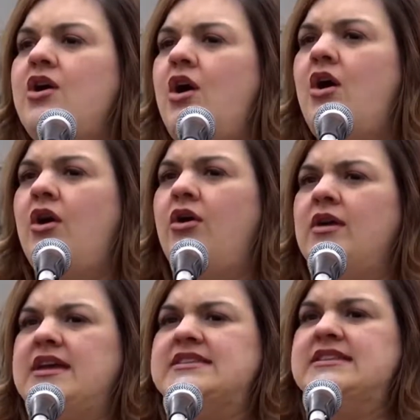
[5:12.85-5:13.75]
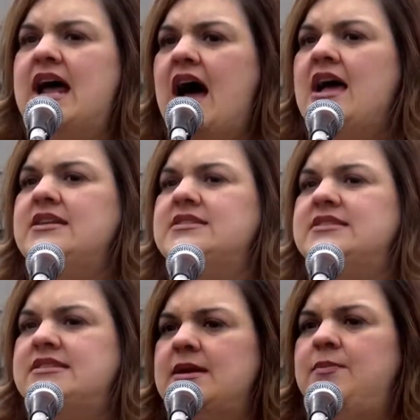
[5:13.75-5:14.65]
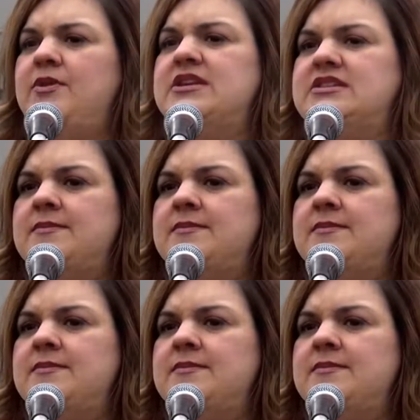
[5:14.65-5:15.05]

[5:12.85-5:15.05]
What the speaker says: goal is not simply to